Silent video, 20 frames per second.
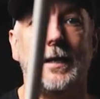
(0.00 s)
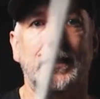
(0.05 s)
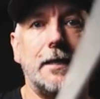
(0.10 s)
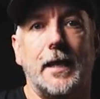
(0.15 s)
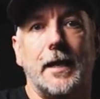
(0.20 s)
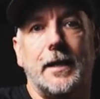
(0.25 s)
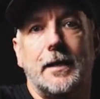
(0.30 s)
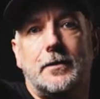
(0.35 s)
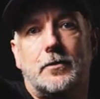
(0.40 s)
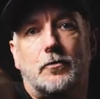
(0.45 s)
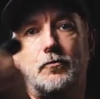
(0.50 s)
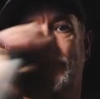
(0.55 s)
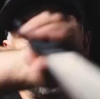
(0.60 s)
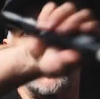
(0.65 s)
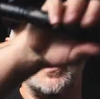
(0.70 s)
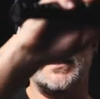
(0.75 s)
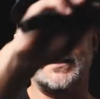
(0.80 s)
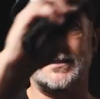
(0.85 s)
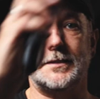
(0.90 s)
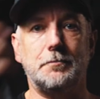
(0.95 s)
getting the
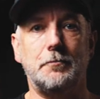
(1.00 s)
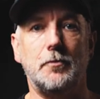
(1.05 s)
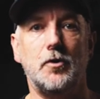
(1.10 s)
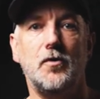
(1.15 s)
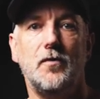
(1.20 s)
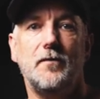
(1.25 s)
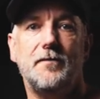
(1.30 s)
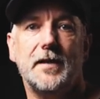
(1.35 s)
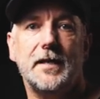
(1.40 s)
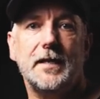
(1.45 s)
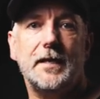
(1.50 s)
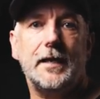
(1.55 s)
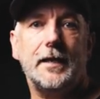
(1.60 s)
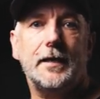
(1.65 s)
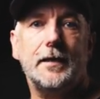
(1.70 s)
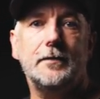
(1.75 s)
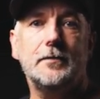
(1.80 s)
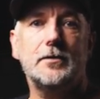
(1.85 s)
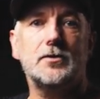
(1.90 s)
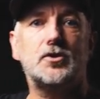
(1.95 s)
wrist moving,
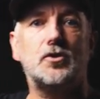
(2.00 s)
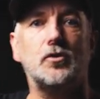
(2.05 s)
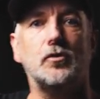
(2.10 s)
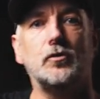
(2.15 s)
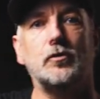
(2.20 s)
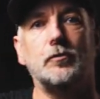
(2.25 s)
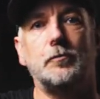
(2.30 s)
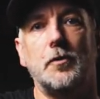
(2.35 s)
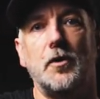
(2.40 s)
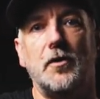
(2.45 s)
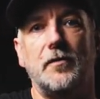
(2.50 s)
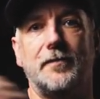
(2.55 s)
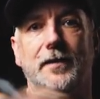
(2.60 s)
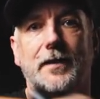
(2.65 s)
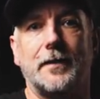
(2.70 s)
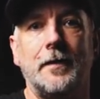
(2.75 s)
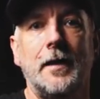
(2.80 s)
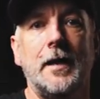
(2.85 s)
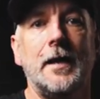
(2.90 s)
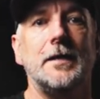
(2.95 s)
getting the tool
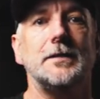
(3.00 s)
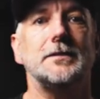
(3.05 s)
moving.